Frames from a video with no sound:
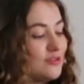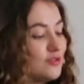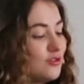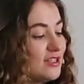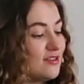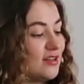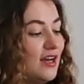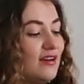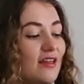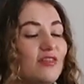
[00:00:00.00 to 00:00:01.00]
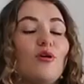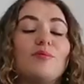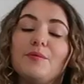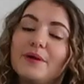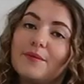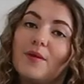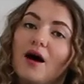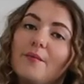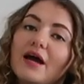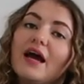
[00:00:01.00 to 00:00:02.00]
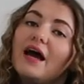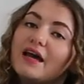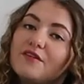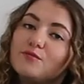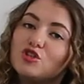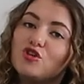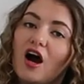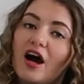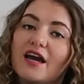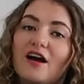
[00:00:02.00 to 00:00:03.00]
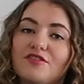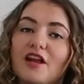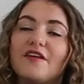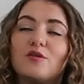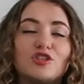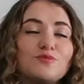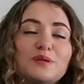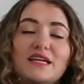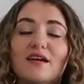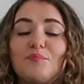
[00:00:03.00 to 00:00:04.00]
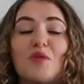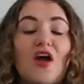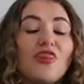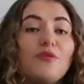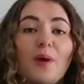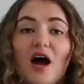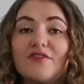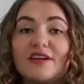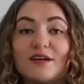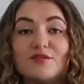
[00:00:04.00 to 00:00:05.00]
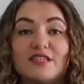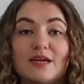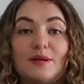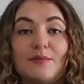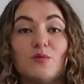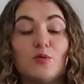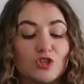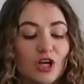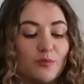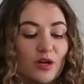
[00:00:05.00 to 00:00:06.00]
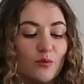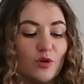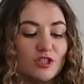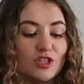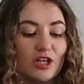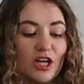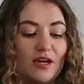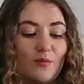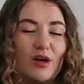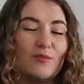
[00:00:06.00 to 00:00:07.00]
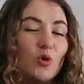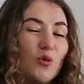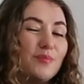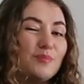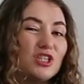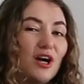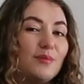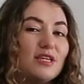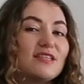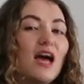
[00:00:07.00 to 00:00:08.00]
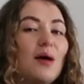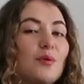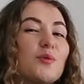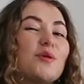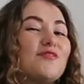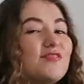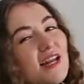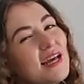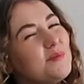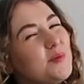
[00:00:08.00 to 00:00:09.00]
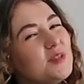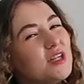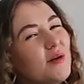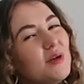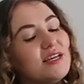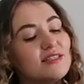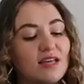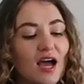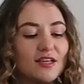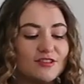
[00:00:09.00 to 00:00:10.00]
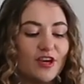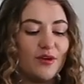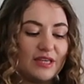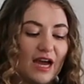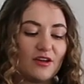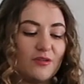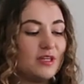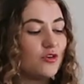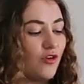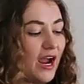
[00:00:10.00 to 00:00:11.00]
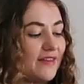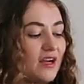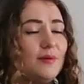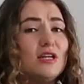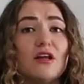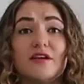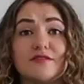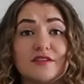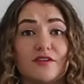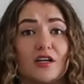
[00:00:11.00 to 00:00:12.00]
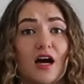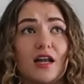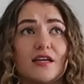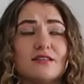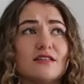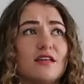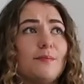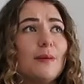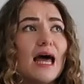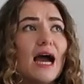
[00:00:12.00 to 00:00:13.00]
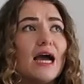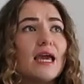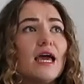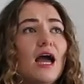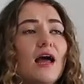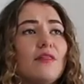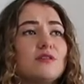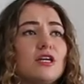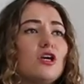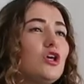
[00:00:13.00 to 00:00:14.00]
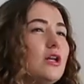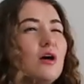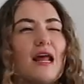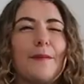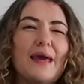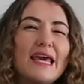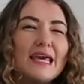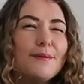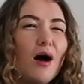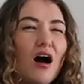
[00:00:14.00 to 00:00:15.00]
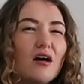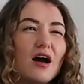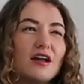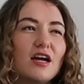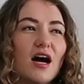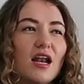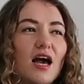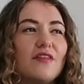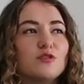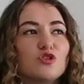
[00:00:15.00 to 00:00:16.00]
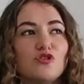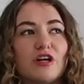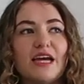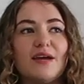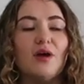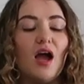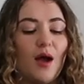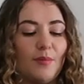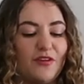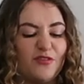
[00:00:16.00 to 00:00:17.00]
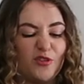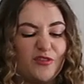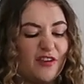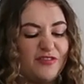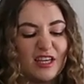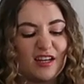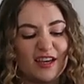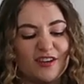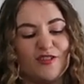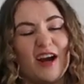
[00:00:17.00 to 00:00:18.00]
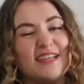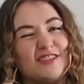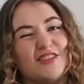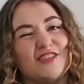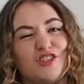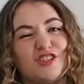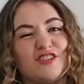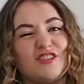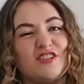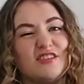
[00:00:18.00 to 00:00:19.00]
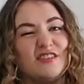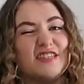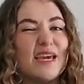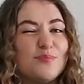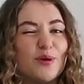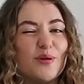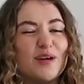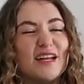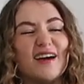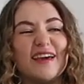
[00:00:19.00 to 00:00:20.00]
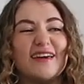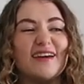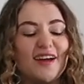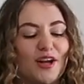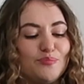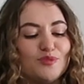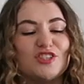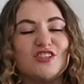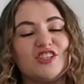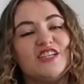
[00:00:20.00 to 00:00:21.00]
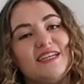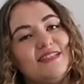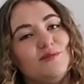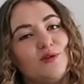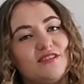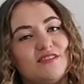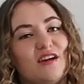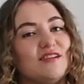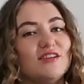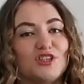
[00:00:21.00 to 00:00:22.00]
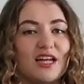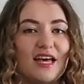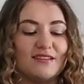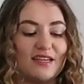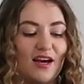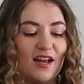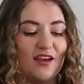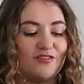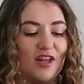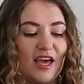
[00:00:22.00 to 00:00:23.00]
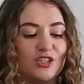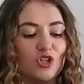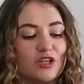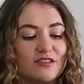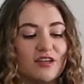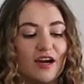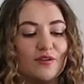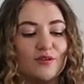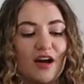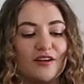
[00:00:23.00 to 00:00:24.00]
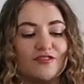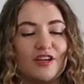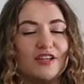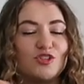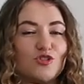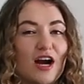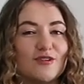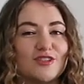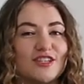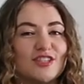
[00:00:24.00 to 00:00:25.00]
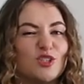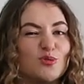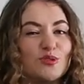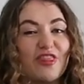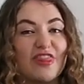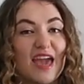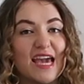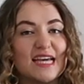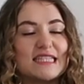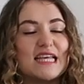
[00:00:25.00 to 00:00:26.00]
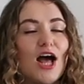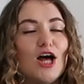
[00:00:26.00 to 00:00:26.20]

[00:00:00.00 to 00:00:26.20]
So I saw these online and I thought, I'm going to pick them up, give them a try. I feel like they would just be the perfect little staple in my wardrobe when I want to look like I'm wearing more than pajamas, but when I feel like I'm in pajamas. So yeah, I got them in grey. They come in loads of different colours. There's like black, there was like a cute little like pinky mauve kind of colour, there was cream. But I figured like grey is just such a staple and like just such an easy one to style, such a classic colour for like jogger style kind of trousers, short things.